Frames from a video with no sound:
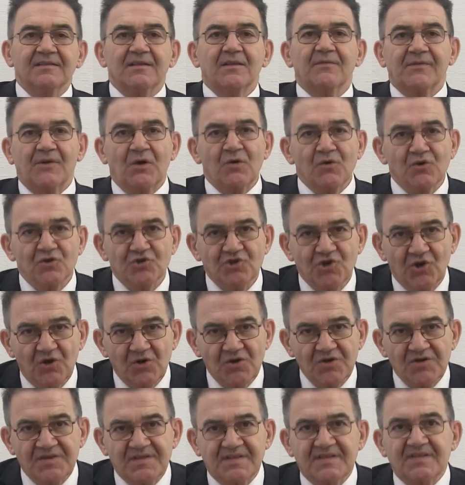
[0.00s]
The wrong
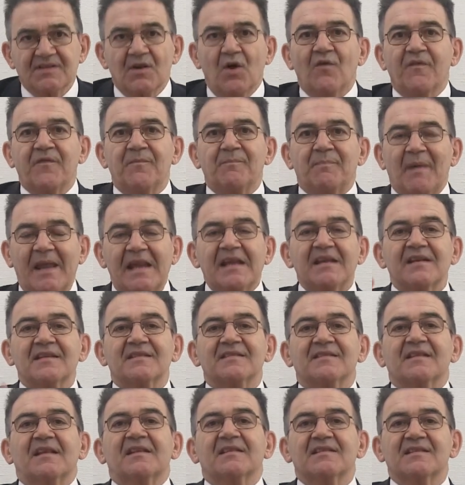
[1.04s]
choice of
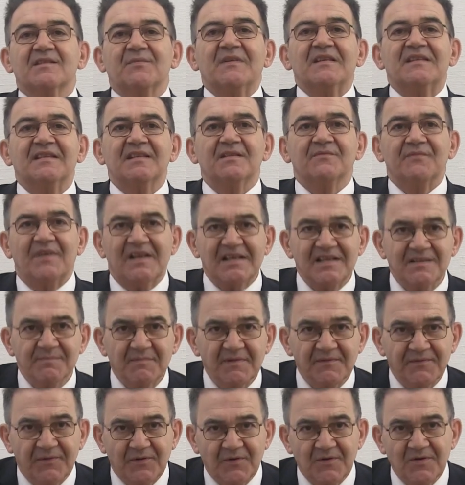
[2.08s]
banks and Swiss
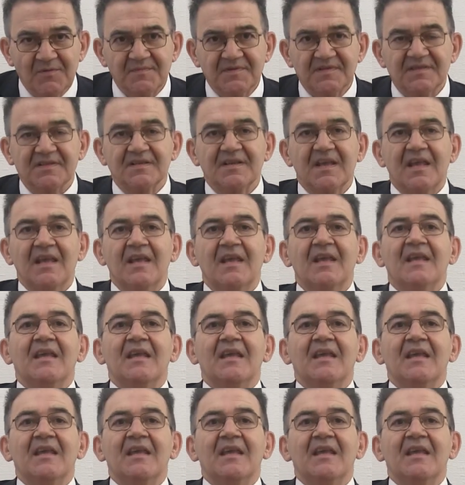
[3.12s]
investment firms